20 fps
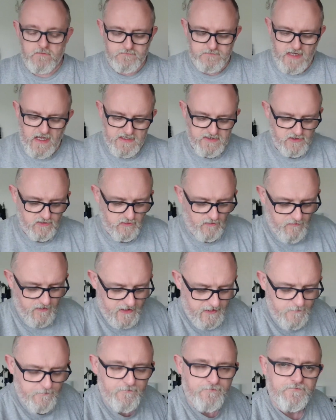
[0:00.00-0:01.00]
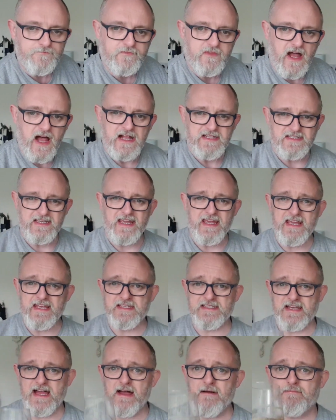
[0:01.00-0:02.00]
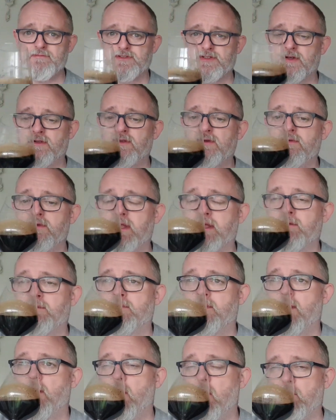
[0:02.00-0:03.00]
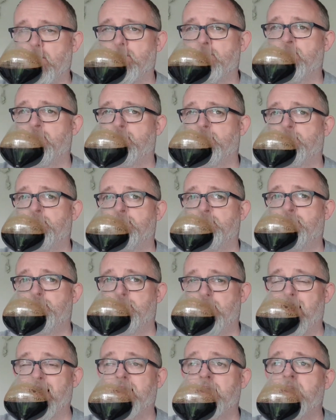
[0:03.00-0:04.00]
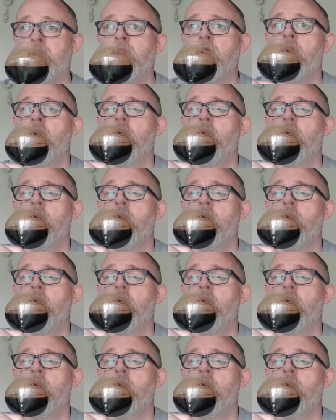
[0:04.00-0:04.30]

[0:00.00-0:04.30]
That is lovely. That is absolutely banging.